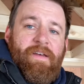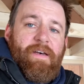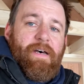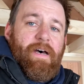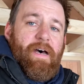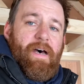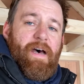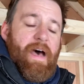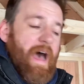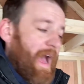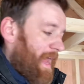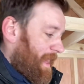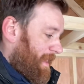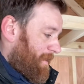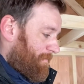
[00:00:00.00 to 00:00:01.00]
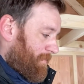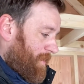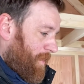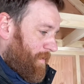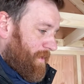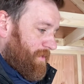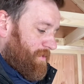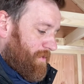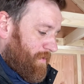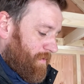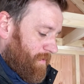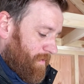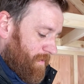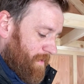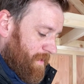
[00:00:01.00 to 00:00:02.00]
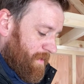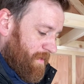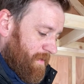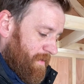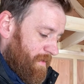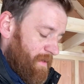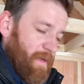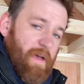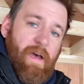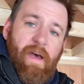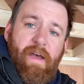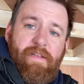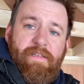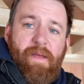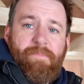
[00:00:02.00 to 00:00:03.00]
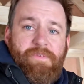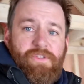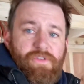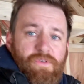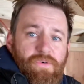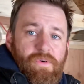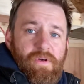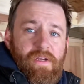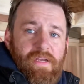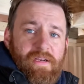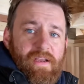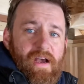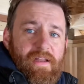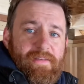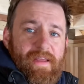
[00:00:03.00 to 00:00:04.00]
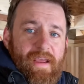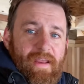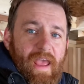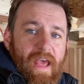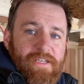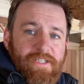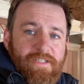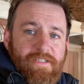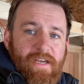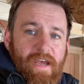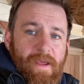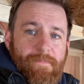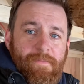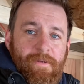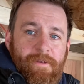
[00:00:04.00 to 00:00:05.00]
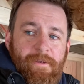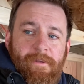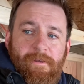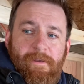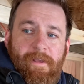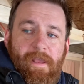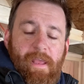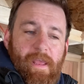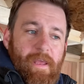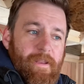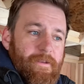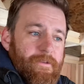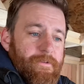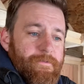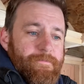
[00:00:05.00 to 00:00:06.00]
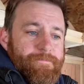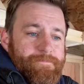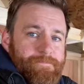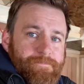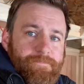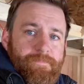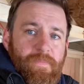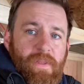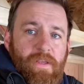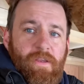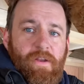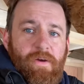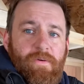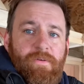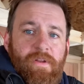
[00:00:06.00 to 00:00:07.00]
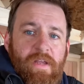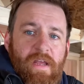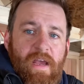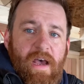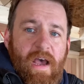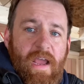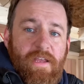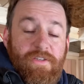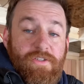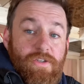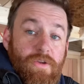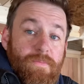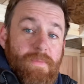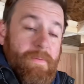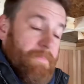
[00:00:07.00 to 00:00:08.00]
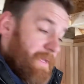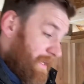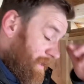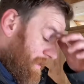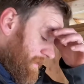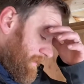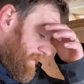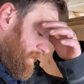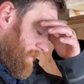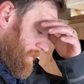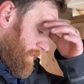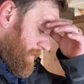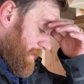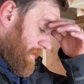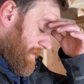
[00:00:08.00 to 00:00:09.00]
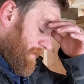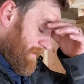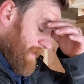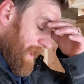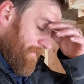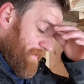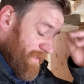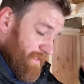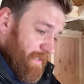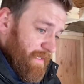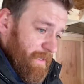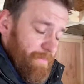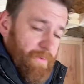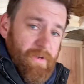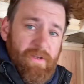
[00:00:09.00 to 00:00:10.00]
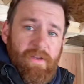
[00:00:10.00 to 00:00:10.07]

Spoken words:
I am going to attempt to contact Hatching Time, and I assume that because it's obvious that they put